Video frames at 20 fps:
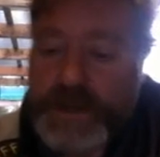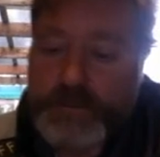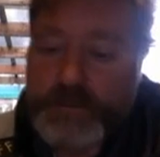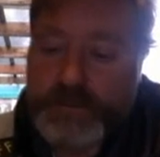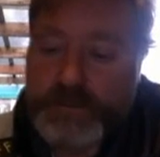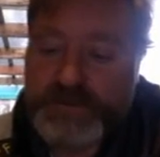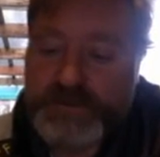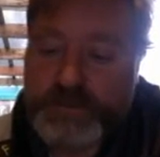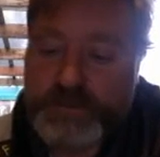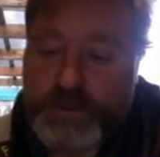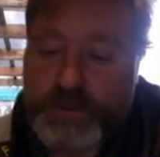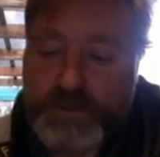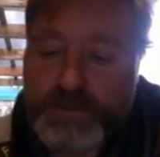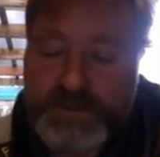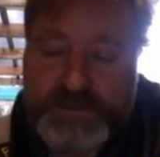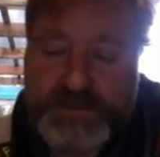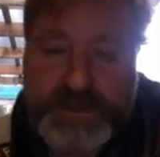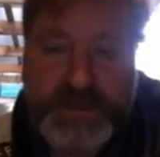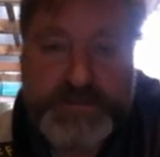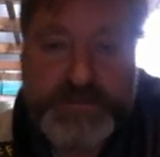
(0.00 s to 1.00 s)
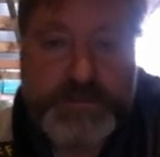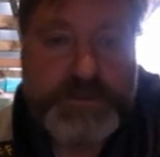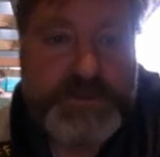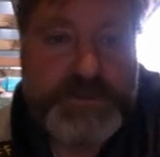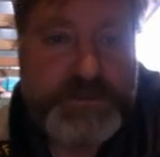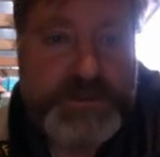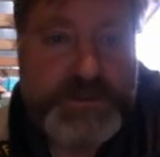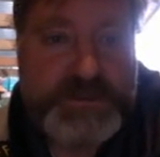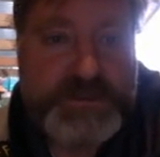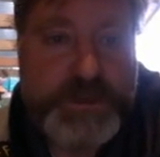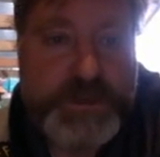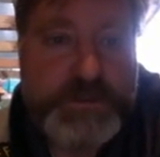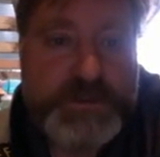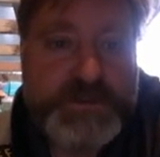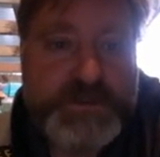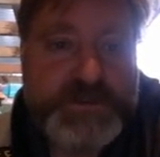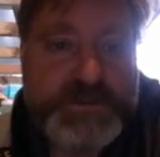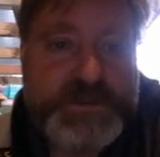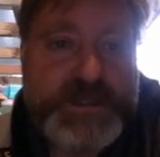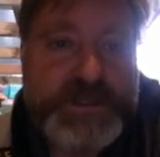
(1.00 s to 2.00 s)
we'll explore all this stuff with some
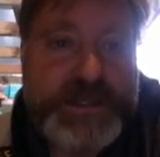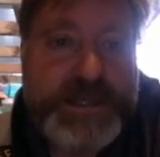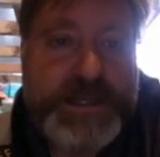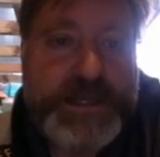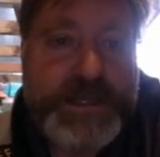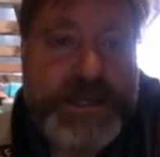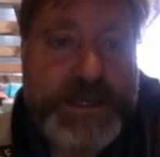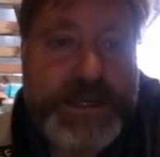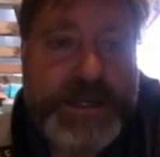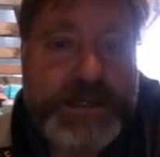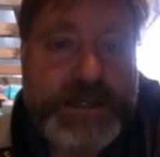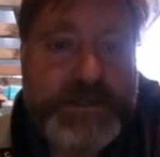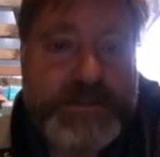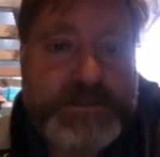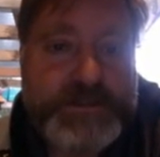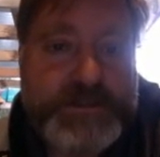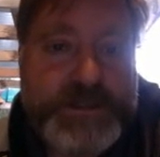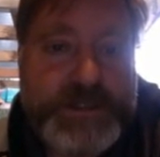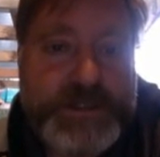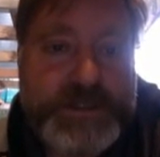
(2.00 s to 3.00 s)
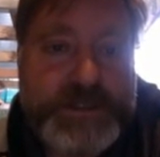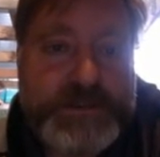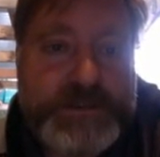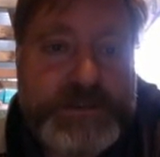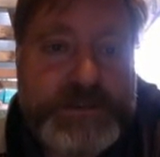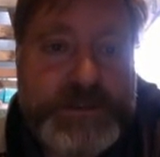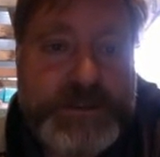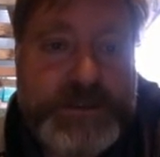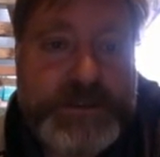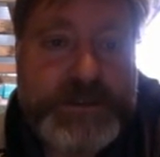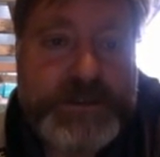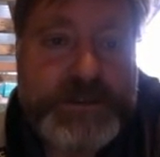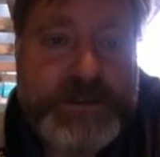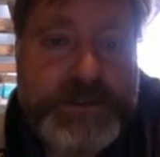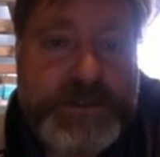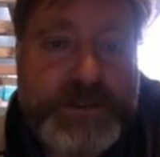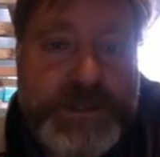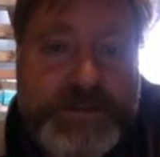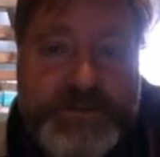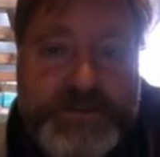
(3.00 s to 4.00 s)
experiments and
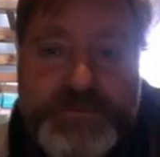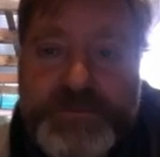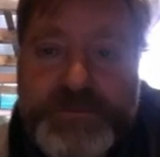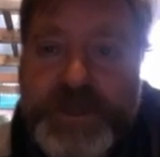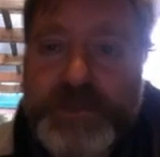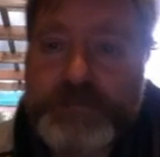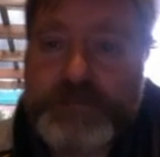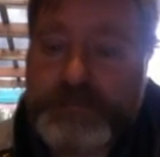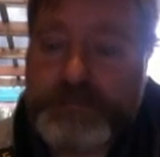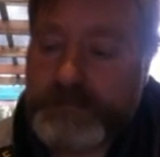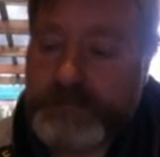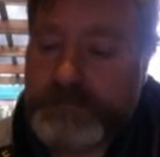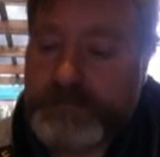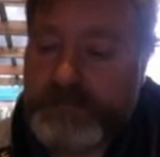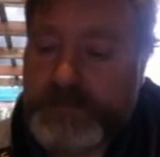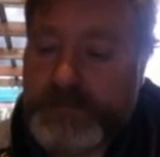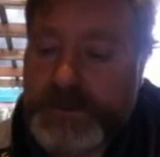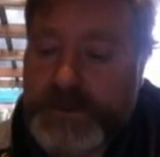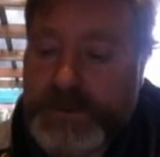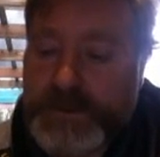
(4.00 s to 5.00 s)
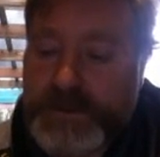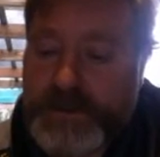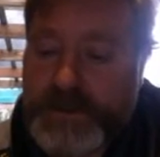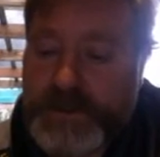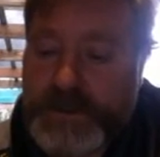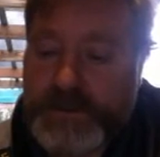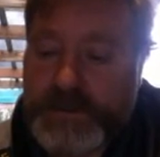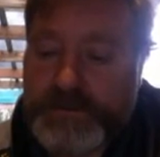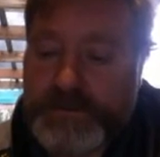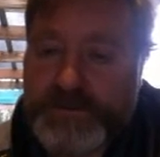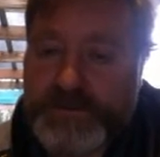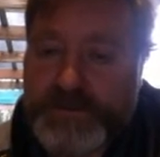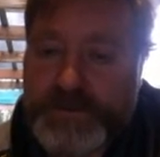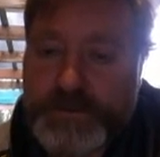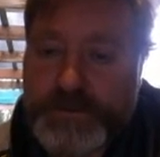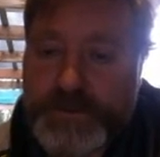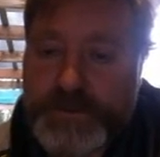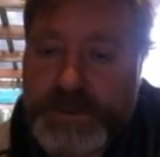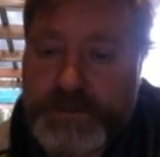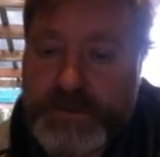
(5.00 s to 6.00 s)
have some fun. And I'll see
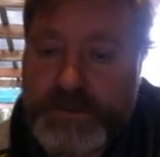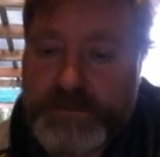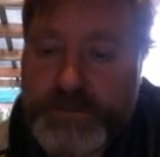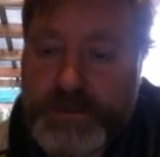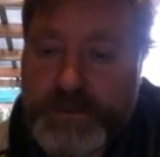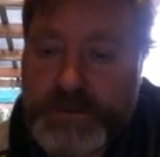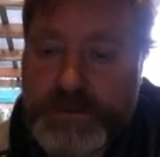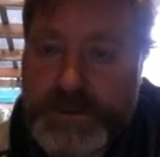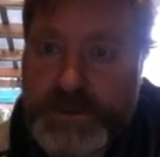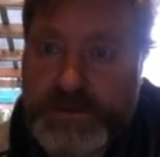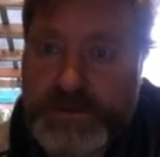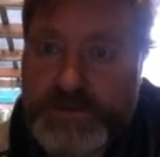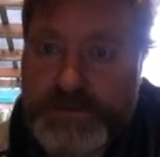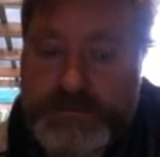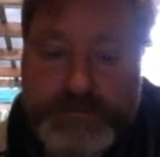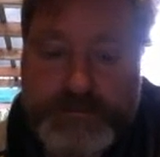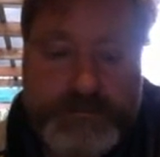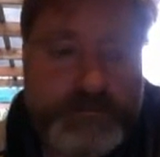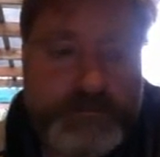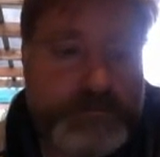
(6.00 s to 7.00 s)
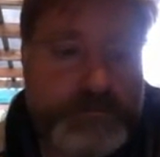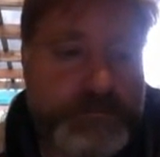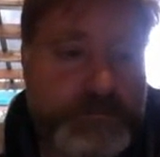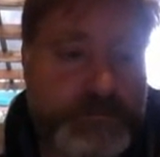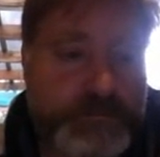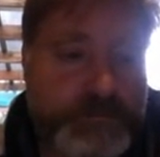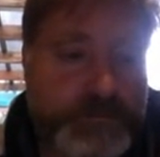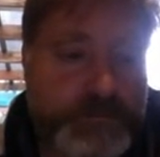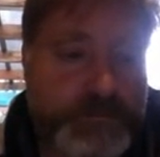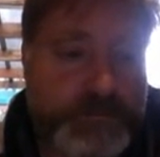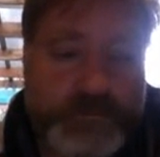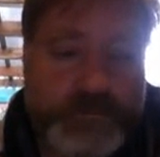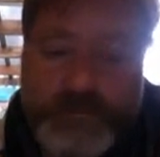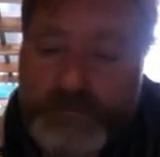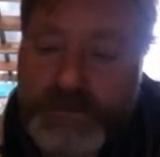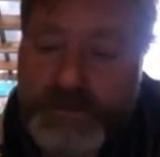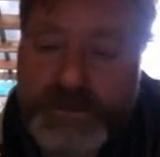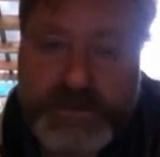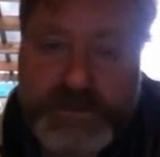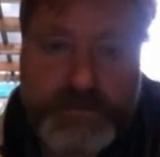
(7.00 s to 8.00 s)
you when you get back from the holidays. I think that's